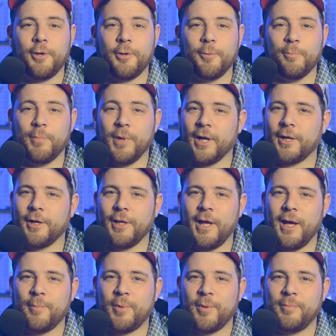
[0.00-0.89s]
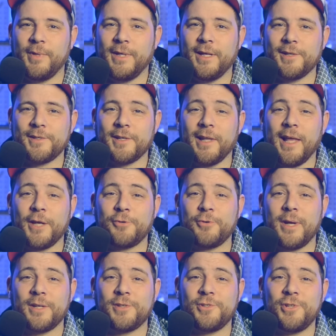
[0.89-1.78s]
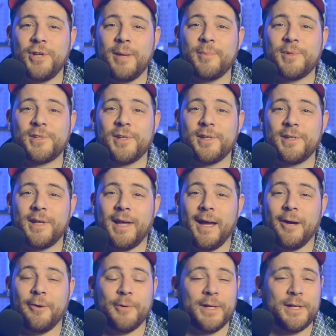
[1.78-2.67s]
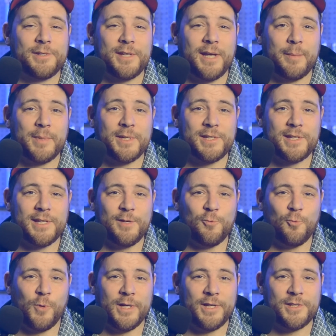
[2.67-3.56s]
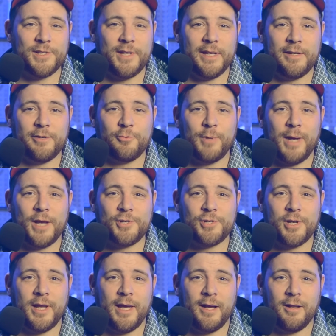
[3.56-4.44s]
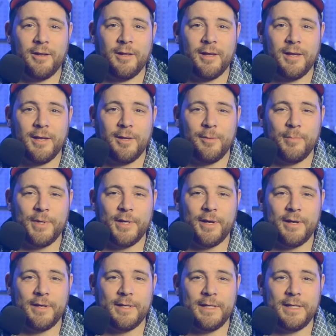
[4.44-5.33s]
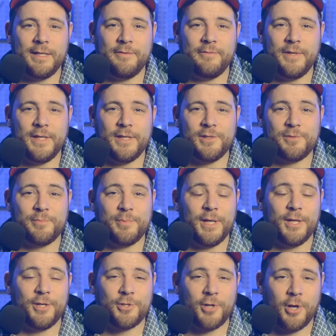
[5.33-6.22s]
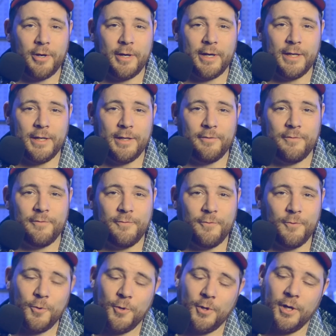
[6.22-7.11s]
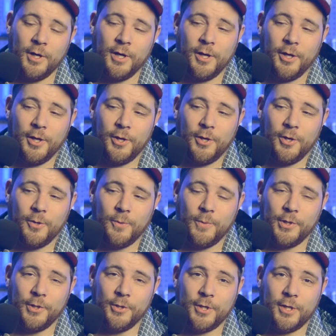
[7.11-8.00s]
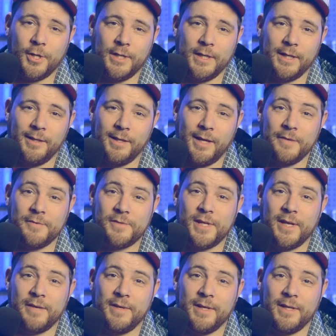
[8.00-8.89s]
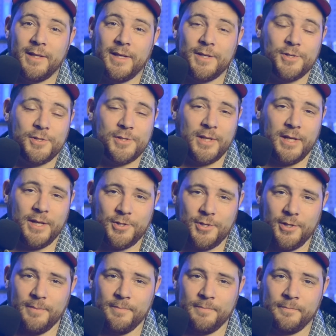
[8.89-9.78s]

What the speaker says: Buckle up, because Electrek's Jameson Dow examines the one-sided rationale behind EVs being targeted for what they're calling life-saving legislation.